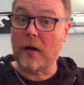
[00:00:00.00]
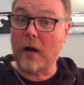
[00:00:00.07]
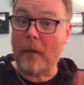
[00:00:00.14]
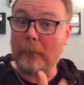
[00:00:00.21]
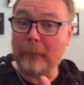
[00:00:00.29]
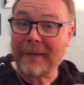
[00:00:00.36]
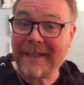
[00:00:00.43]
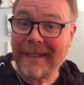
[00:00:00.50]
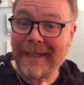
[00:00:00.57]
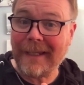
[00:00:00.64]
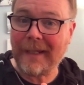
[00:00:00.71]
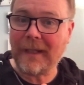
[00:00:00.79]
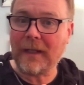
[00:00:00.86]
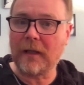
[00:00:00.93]
and then
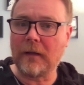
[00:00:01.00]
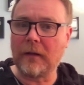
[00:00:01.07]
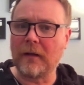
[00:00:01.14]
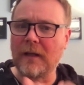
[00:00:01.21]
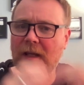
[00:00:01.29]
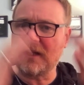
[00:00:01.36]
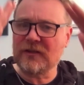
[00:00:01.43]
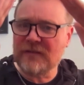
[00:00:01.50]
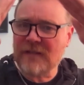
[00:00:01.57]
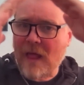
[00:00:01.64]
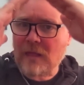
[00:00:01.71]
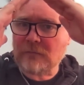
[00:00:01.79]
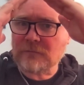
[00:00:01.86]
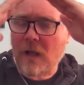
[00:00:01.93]
companionship, and then
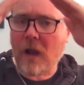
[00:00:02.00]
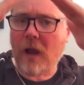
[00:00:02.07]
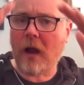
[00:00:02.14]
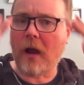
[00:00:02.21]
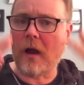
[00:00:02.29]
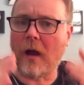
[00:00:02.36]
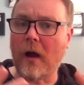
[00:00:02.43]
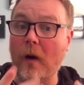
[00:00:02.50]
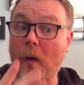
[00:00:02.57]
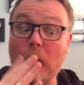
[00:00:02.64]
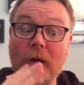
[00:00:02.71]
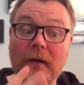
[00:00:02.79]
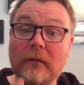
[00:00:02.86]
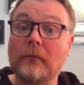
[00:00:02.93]
shelter,
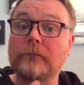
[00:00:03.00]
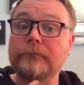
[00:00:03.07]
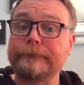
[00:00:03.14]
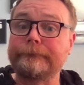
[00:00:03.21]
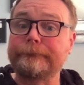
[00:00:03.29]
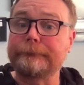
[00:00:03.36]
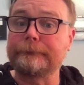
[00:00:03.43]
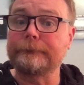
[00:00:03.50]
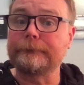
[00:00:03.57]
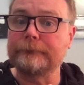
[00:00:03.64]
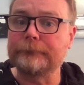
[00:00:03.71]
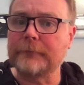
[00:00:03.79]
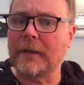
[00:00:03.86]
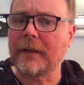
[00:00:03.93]
and then when they've achieved all
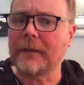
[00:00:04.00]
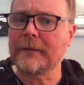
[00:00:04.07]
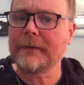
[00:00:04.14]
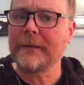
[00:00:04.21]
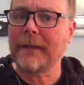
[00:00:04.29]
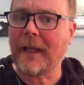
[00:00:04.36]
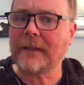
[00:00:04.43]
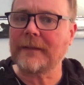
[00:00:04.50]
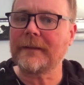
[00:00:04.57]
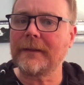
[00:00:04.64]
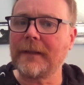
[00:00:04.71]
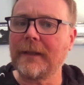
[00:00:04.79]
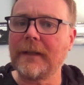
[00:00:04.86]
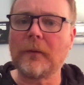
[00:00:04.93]
those things, the next
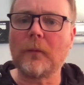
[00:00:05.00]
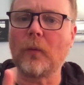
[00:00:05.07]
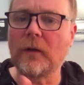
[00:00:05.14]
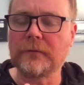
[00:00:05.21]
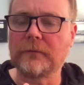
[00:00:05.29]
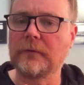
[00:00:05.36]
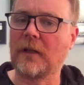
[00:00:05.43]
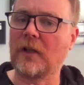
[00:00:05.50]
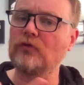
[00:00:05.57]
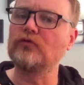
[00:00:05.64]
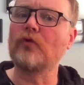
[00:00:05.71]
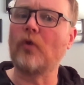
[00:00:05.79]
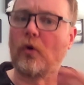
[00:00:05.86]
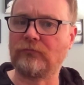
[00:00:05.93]
thing they need is
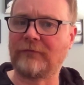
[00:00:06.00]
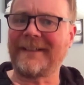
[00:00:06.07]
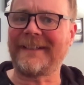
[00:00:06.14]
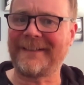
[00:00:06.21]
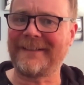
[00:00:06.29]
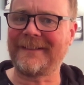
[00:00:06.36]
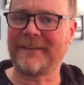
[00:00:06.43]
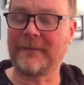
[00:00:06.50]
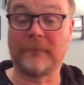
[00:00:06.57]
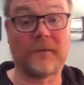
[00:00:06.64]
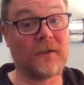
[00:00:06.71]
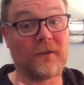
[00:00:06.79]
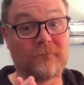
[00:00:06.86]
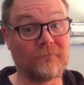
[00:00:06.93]
story.
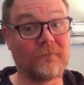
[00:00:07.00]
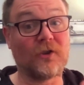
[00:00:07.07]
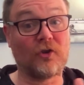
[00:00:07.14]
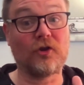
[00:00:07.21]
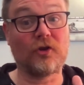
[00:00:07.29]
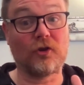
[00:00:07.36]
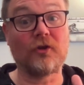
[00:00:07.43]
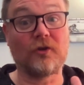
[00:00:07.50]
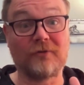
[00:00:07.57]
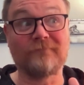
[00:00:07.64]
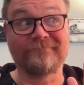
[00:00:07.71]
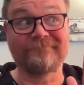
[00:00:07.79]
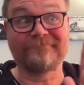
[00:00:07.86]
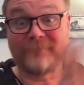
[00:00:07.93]

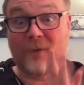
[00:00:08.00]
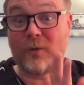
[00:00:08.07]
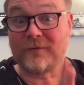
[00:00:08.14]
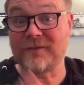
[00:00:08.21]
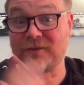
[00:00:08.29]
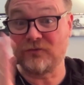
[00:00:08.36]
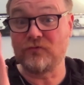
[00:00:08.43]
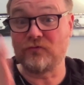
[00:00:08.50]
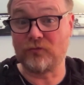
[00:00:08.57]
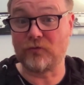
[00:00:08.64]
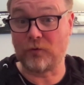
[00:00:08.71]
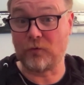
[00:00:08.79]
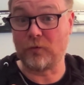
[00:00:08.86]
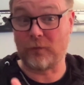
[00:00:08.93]
Story is a very
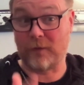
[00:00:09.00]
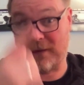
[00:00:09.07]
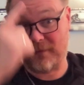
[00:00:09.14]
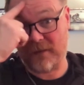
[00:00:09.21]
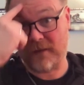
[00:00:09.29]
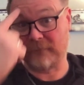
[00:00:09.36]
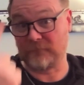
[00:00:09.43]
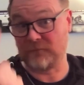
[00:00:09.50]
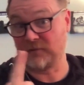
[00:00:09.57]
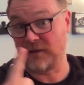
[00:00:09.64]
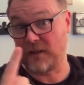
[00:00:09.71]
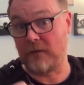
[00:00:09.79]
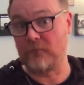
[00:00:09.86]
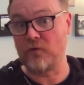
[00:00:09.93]
important and true
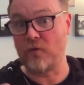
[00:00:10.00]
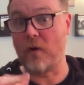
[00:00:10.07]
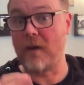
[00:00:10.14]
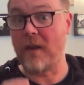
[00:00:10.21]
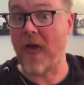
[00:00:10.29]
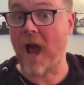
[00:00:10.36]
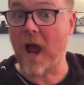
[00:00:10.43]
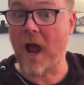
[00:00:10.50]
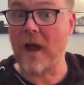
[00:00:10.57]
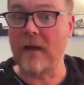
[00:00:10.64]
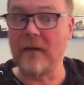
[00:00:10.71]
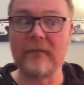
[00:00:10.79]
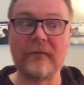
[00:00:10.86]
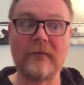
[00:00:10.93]
thing that we